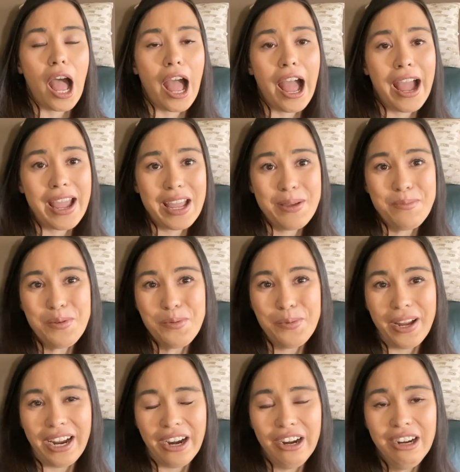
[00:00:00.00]
I am
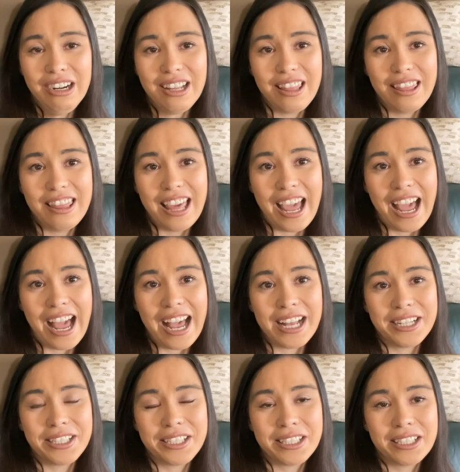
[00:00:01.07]
aware
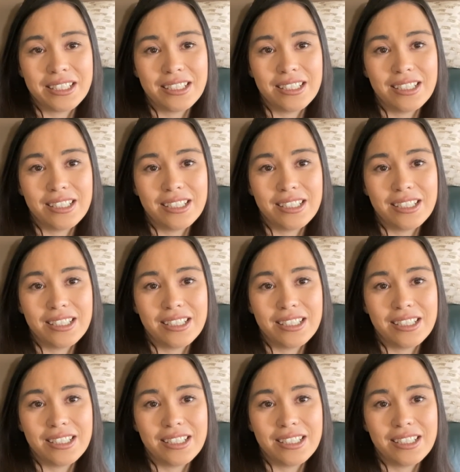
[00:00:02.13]
that